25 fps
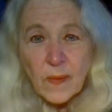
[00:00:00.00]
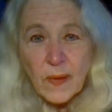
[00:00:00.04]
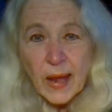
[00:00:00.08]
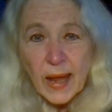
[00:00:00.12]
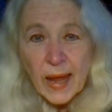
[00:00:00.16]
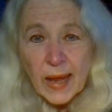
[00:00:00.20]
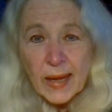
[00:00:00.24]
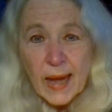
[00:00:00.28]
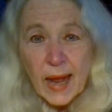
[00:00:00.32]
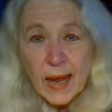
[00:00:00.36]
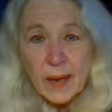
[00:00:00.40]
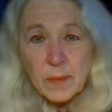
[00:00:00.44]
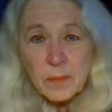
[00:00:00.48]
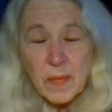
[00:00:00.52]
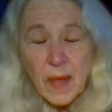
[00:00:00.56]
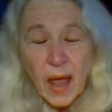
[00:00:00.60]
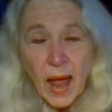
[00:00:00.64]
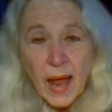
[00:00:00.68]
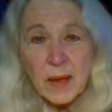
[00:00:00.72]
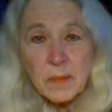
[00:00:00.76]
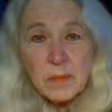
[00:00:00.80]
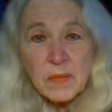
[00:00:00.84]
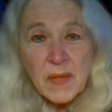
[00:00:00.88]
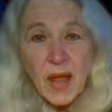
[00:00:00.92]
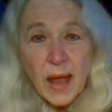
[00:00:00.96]
And
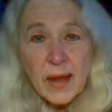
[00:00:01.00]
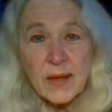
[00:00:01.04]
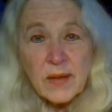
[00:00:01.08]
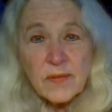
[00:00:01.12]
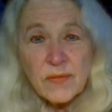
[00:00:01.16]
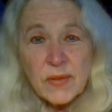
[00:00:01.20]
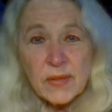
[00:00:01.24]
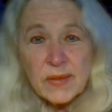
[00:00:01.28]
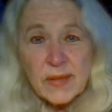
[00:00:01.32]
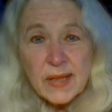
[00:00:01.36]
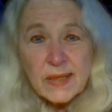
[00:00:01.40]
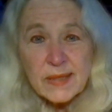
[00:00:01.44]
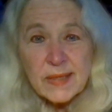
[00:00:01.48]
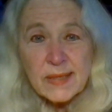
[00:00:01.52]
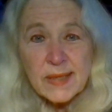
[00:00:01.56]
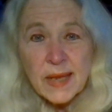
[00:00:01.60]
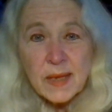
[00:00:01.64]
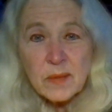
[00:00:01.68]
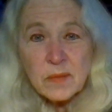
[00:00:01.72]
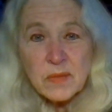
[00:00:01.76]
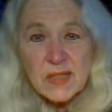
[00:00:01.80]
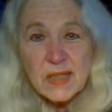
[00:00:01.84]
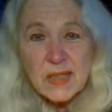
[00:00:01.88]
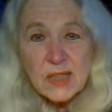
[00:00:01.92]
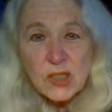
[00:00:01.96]
I'm kind of in that
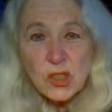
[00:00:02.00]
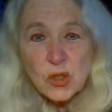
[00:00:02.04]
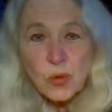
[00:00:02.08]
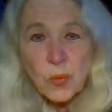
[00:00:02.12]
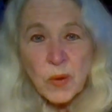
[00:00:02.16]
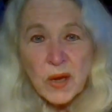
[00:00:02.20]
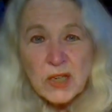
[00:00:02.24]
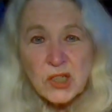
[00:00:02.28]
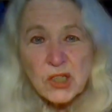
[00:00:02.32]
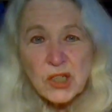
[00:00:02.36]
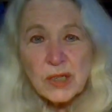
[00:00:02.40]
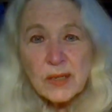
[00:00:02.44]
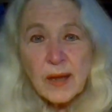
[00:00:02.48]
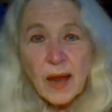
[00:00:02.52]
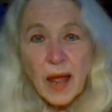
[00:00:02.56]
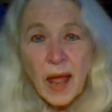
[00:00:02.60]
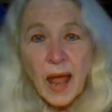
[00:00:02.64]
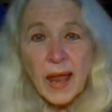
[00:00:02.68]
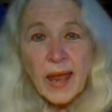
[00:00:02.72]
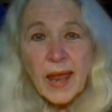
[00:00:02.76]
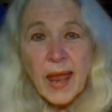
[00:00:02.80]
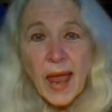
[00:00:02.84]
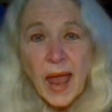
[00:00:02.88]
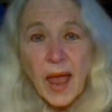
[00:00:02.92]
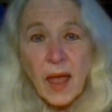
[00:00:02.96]
same situation.
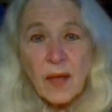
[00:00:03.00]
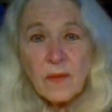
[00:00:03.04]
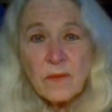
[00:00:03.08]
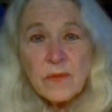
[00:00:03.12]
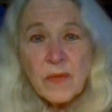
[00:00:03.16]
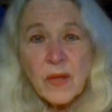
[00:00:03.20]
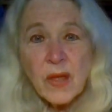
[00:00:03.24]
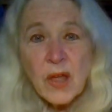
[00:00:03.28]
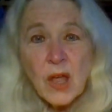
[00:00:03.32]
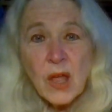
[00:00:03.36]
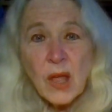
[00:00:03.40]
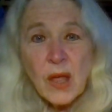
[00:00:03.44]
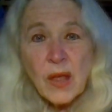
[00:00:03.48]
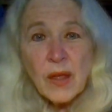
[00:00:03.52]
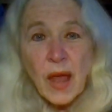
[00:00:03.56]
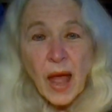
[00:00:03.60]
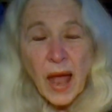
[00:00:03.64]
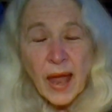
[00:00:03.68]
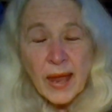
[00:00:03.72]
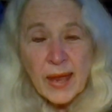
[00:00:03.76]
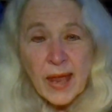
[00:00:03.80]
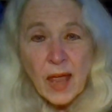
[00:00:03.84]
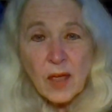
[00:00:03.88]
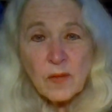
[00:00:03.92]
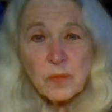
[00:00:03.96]
I
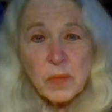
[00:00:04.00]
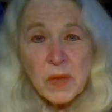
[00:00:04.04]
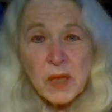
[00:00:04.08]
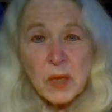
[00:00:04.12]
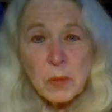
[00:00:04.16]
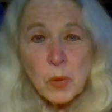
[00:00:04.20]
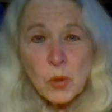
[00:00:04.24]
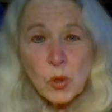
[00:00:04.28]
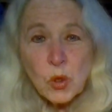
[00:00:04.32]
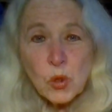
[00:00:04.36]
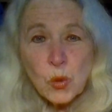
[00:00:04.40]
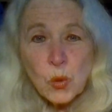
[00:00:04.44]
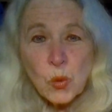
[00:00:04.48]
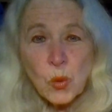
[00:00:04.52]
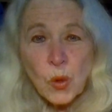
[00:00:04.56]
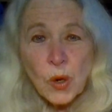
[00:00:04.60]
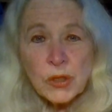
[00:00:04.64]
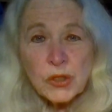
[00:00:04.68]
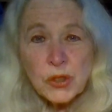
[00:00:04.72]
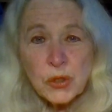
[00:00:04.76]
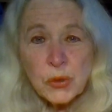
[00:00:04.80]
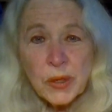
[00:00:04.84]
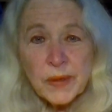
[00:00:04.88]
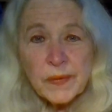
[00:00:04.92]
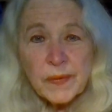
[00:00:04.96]
have people who are
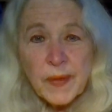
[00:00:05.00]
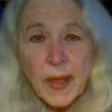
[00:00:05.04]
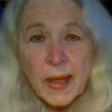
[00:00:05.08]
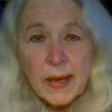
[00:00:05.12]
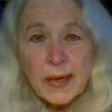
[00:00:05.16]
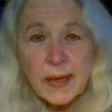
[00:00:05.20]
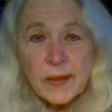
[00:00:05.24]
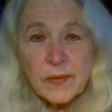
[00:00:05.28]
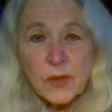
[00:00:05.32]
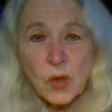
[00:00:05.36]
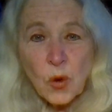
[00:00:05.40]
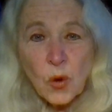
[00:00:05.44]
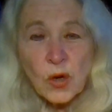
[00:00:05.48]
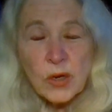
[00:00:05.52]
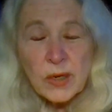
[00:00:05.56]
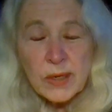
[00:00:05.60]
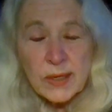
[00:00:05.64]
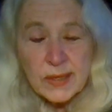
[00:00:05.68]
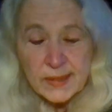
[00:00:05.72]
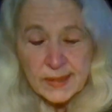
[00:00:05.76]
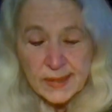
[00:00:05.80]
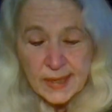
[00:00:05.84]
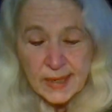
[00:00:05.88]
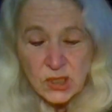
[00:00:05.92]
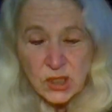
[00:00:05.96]
doing that in the
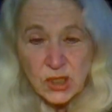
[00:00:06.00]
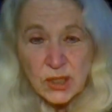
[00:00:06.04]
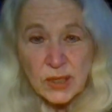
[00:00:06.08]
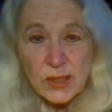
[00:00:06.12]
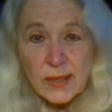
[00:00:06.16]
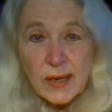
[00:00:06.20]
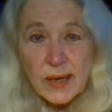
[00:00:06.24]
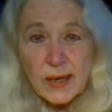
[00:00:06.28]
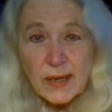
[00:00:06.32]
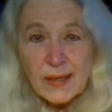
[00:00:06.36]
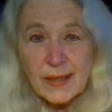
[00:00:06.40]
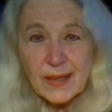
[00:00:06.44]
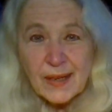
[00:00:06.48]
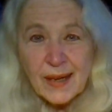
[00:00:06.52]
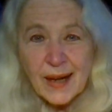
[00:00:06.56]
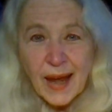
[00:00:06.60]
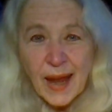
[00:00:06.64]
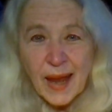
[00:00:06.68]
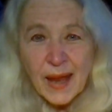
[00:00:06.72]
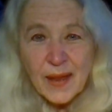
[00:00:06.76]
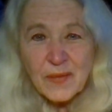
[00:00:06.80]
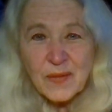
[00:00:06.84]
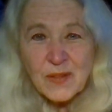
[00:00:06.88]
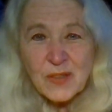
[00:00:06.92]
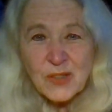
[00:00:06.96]
organization,
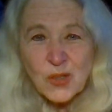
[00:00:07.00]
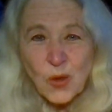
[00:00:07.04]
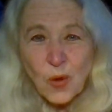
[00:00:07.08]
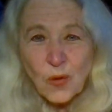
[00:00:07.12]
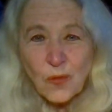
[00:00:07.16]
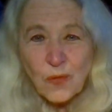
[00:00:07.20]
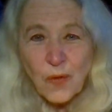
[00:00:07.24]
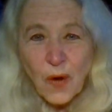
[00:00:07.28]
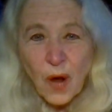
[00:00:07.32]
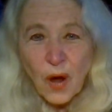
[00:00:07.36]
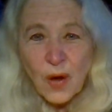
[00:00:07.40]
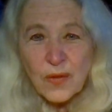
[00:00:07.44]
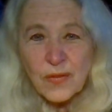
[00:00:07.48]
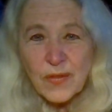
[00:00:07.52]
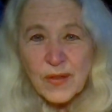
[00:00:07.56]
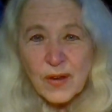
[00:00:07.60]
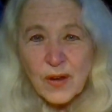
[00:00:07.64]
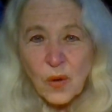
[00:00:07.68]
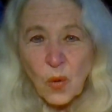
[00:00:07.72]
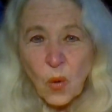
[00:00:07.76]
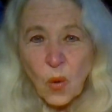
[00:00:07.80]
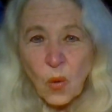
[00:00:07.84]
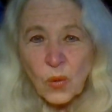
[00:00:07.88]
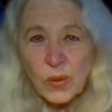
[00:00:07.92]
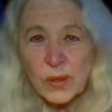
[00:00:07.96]
and so far
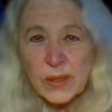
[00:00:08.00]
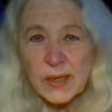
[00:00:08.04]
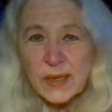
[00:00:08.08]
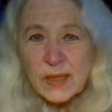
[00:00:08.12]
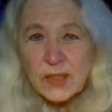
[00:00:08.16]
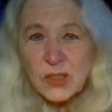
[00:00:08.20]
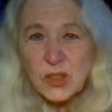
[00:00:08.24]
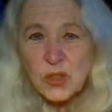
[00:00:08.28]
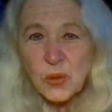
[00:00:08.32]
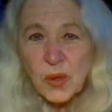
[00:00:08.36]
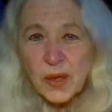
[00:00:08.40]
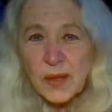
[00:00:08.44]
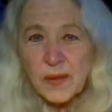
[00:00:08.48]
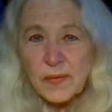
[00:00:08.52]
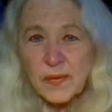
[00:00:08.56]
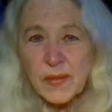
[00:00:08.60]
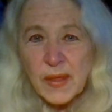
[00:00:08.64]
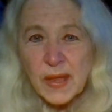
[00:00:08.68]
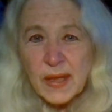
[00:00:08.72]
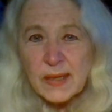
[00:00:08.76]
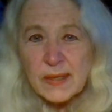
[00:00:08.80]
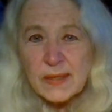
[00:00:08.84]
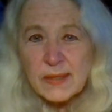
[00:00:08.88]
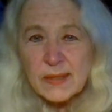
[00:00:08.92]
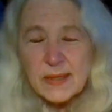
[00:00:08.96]
they're only doing
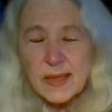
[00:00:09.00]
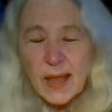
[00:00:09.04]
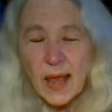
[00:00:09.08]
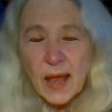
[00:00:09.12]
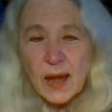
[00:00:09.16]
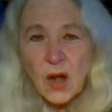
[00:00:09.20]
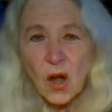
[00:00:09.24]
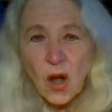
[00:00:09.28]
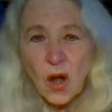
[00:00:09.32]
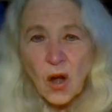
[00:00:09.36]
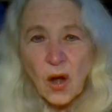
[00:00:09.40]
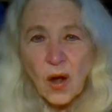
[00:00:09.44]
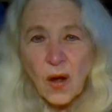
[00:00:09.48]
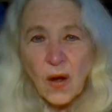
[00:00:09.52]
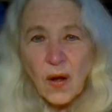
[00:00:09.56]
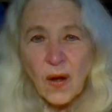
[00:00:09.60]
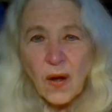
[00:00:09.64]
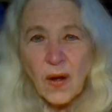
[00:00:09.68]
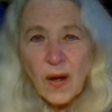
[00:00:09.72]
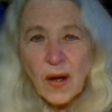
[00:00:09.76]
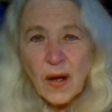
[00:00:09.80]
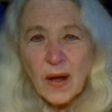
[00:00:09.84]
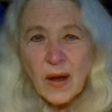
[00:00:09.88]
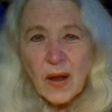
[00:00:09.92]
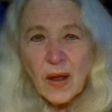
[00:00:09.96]
things that are
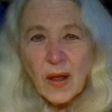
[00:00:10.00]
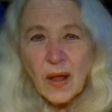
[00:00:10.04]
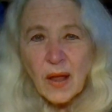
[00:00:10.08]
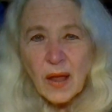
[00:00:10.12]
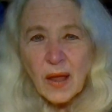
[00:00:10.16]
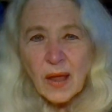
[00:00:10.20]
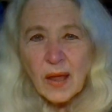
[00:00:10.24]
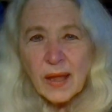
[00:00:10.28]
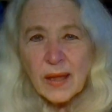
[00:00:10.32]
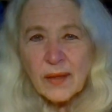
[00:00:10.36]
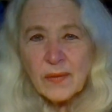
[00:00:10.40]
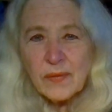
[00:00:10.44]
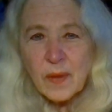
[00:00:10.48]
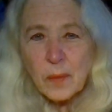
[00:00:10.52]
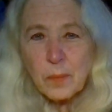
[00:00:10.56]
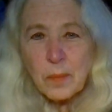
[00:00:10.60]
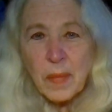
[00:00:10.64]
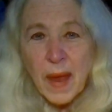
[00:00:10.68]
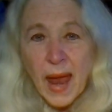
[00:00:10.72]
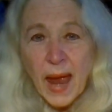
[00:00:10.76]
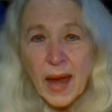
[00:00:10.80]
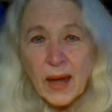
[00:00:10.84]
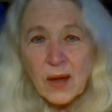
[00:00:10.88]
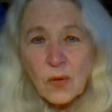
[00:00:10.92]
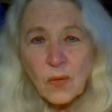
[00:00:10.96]
in the
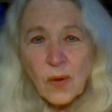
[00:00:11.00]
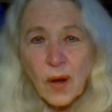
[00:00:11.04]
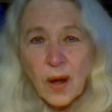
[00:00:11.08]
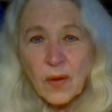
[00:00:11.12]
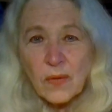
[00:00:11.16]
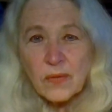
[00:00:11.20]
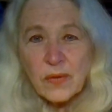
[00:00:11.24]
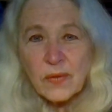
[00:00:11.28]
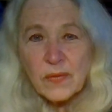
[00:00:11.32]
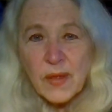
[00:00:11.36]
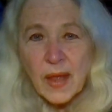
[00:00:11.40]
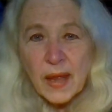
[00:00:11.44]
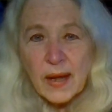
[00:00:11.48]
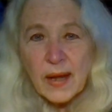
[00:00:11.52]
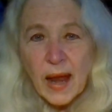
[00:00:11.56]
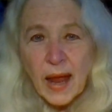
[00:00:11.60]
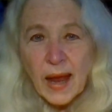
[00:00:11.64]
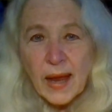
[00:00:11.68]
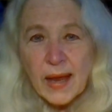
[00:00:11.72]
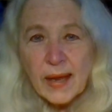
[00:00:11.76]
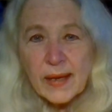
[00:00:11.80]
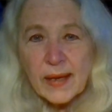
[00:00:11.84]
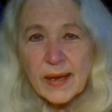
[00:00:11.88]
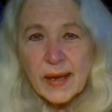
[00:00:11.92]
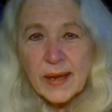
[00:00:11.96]
background that
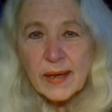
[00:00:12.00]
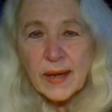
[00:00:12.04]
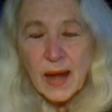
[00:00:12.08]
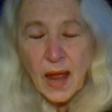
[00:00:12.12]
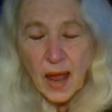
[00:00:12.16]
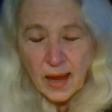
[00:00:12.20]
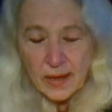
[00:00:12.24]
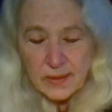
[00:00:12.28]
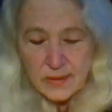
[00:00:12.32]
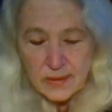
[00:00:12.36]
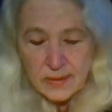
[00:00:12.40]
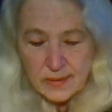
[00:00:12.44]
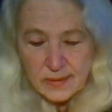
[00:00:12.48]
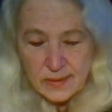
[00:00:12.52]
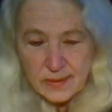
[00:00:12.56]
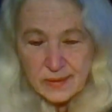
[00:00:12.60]
I cannot